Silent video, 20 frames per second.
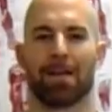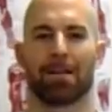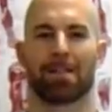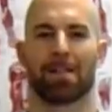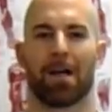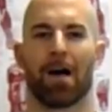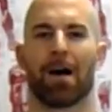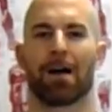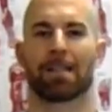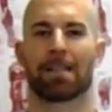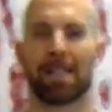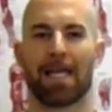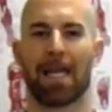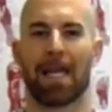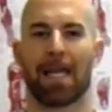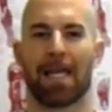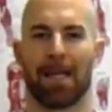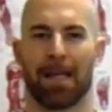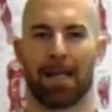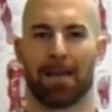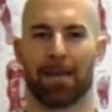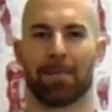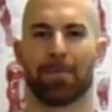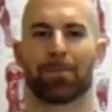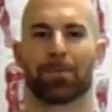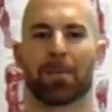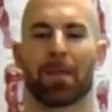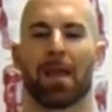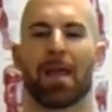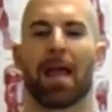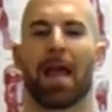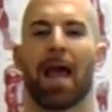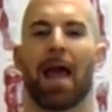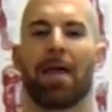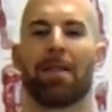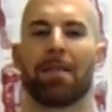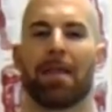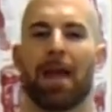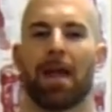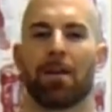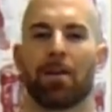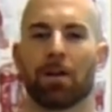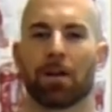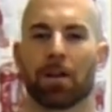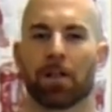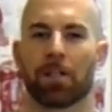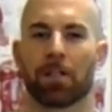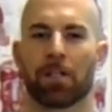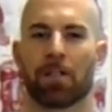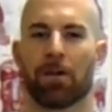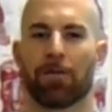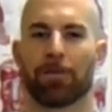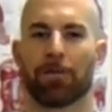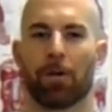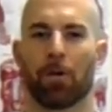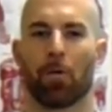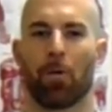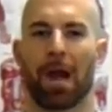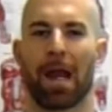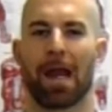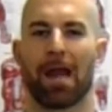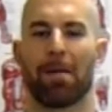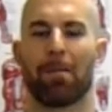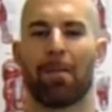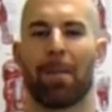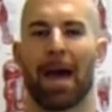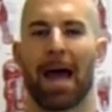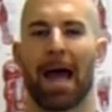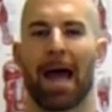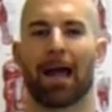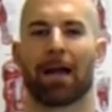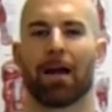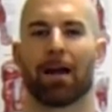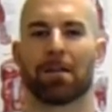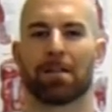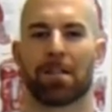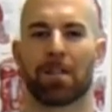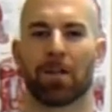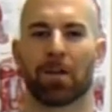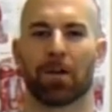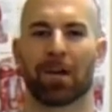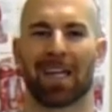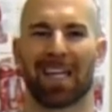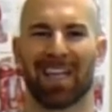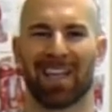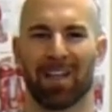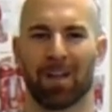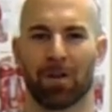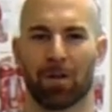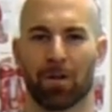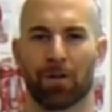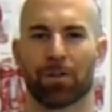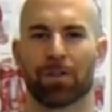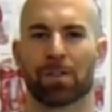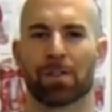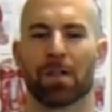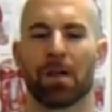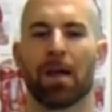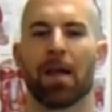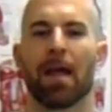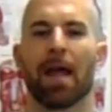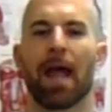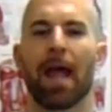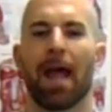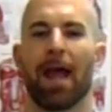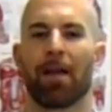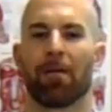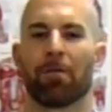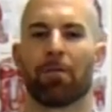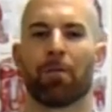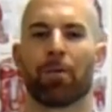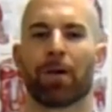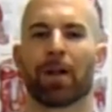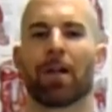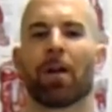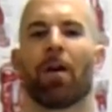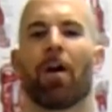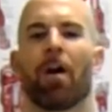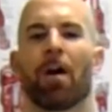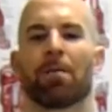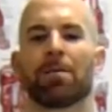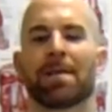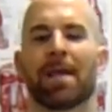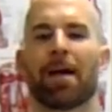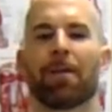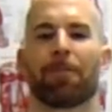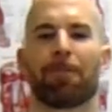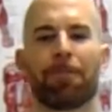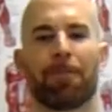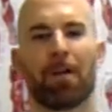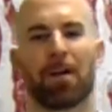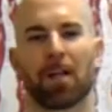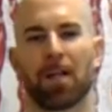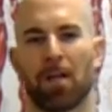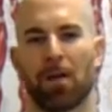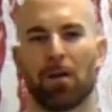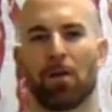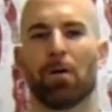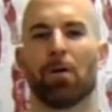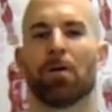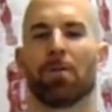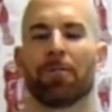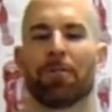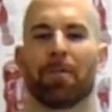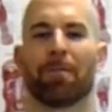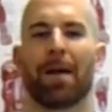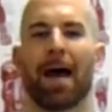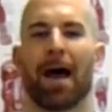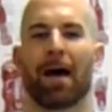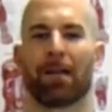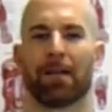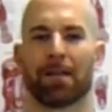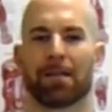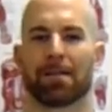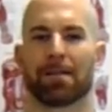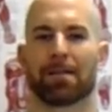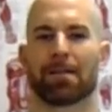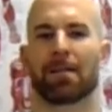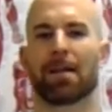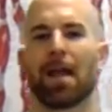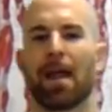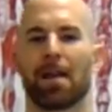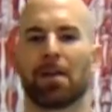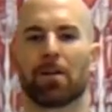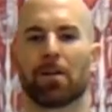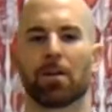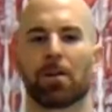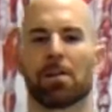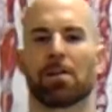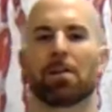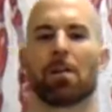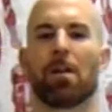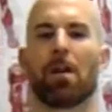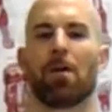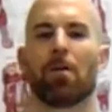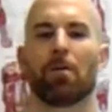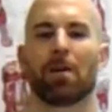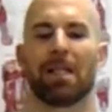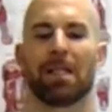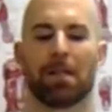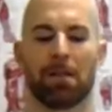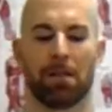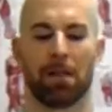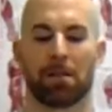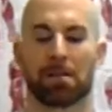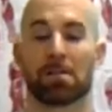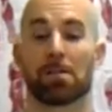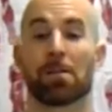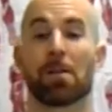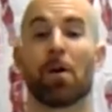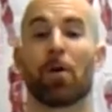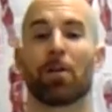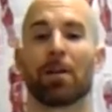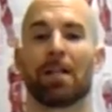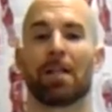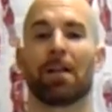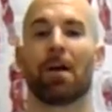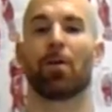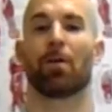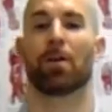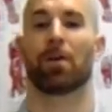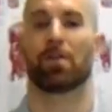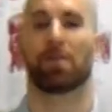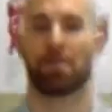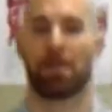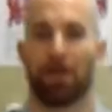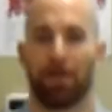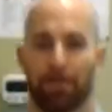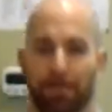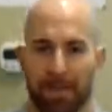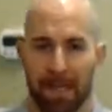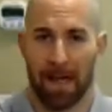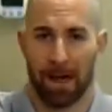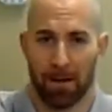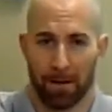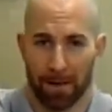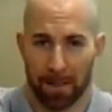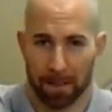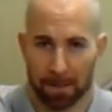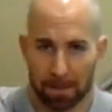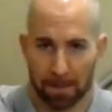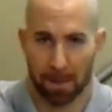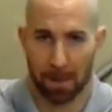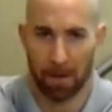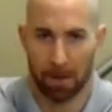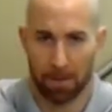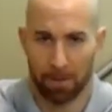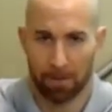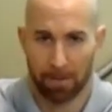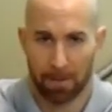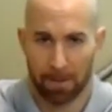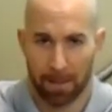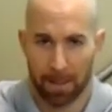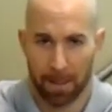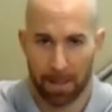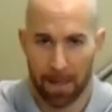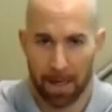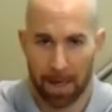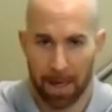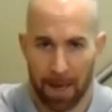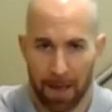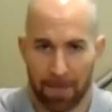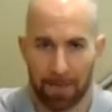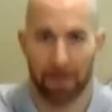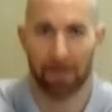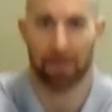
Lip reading: tucked in, and then you're going to shift your weight back onto your heels and bring your arms out in front of you for balance. And you're going to slowly lower yourself down like so, and